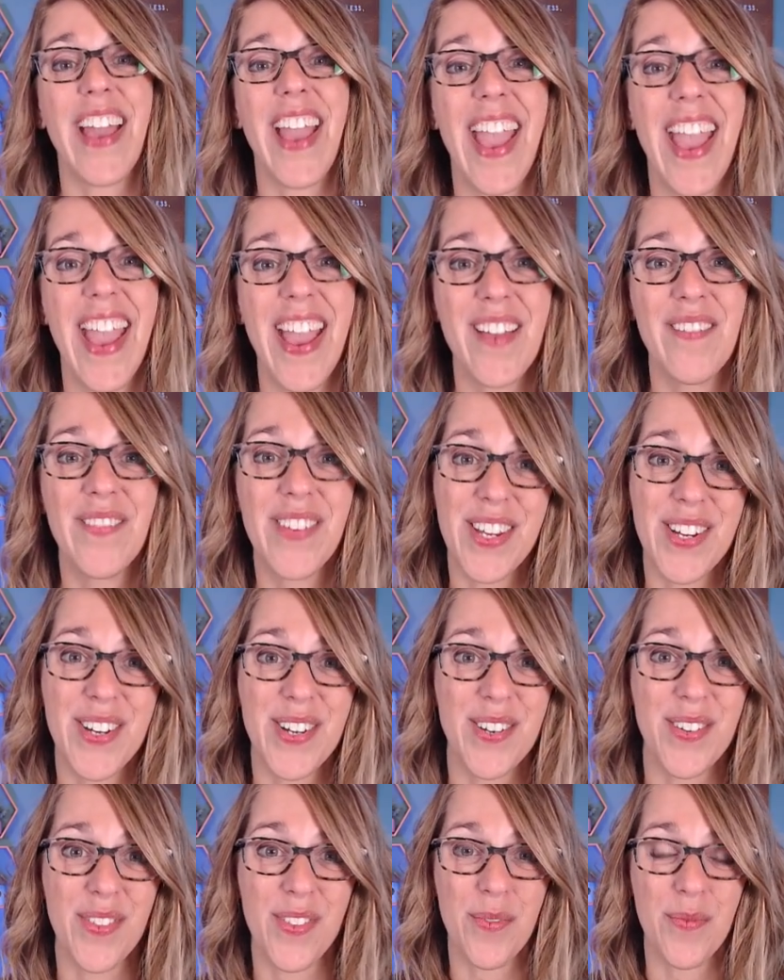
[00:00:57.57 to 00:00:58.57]

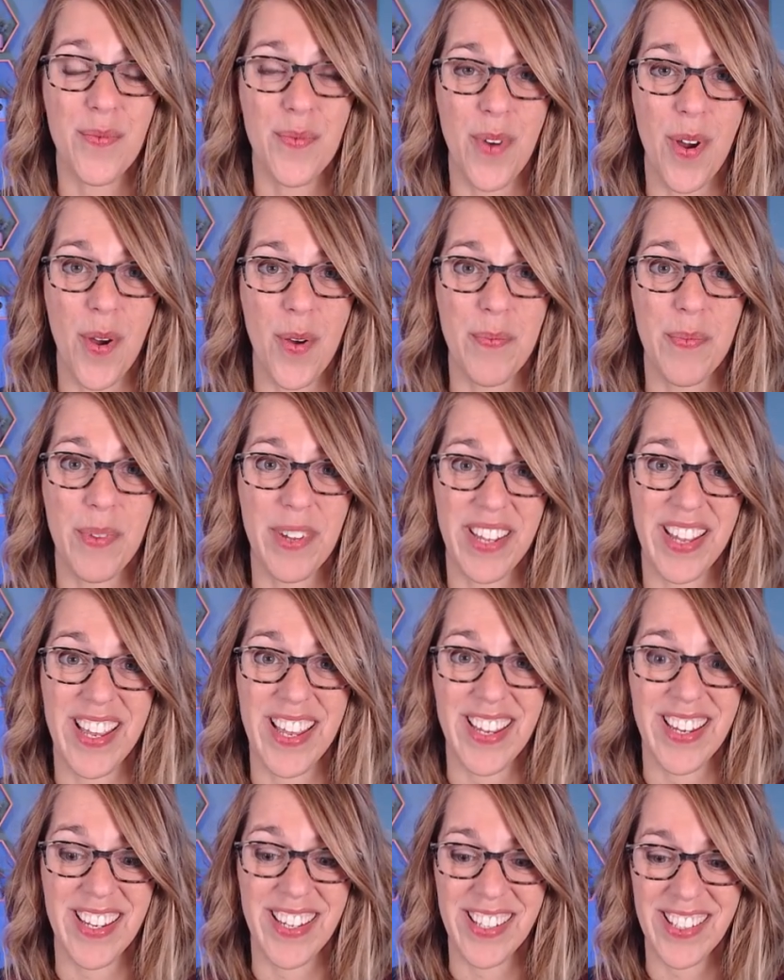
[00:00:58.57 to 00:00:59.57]
heavier the rope
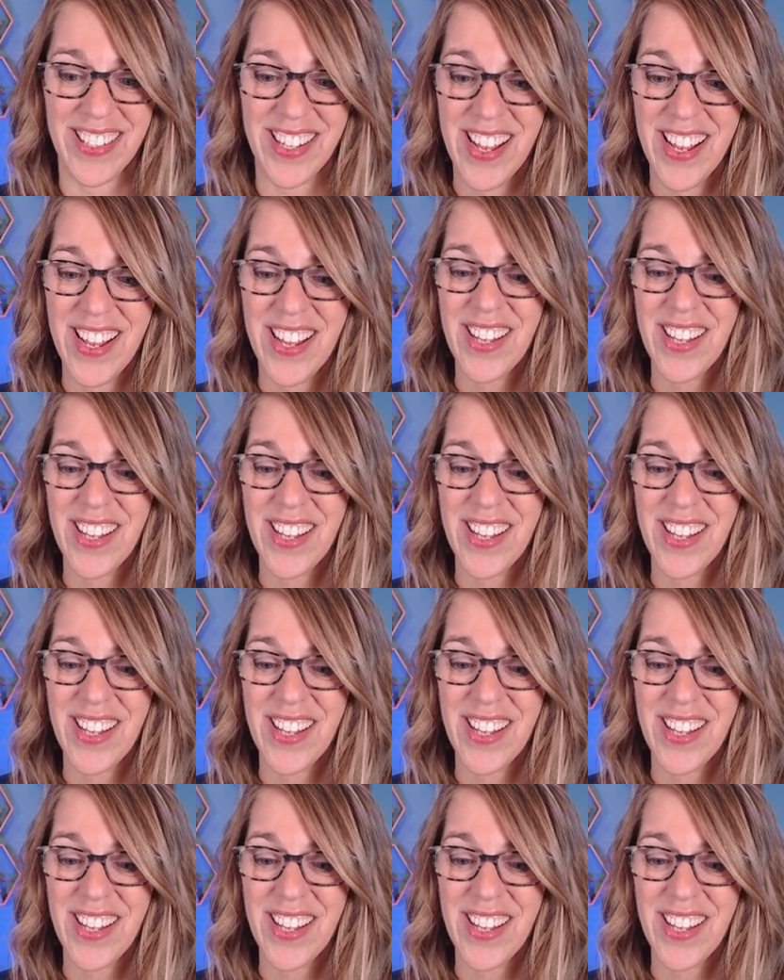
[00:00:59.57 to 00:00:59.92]
is.